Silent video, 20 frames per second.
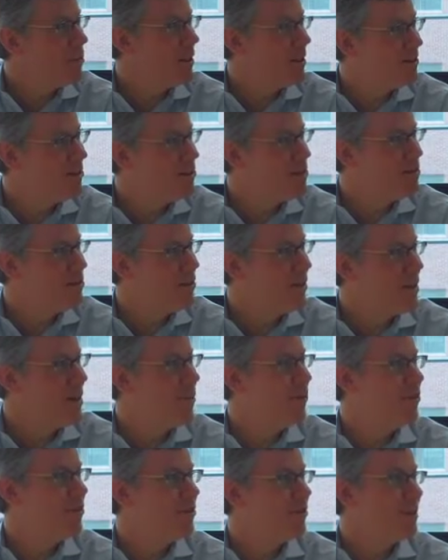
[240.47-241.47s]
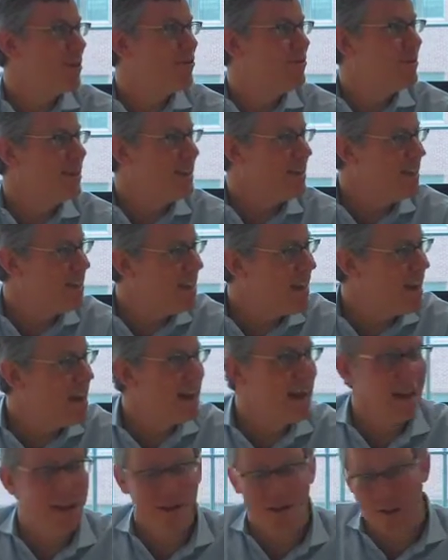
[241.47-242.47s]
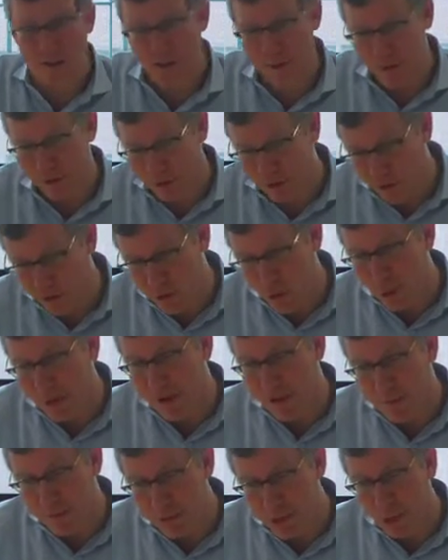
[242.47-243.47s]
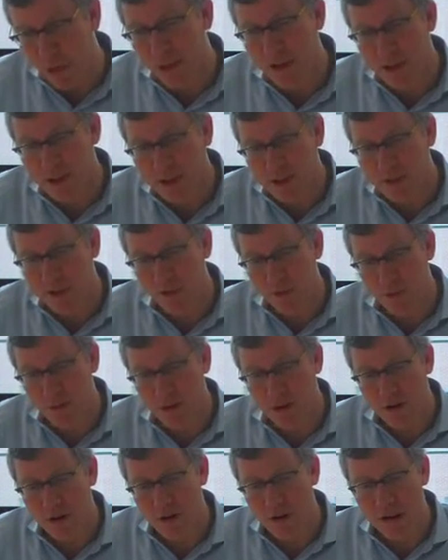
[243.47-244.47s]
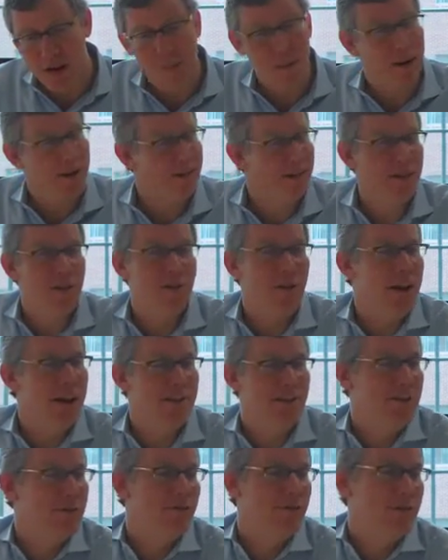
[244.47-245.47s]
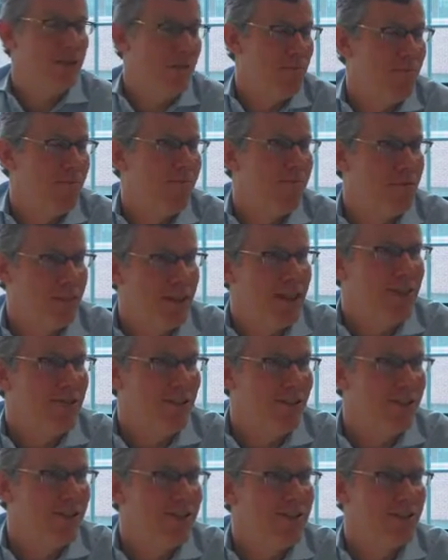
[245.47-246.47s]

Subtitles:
place it was very helpful is I would say 10 out of our first 20 employees were MIT grads of some flavor.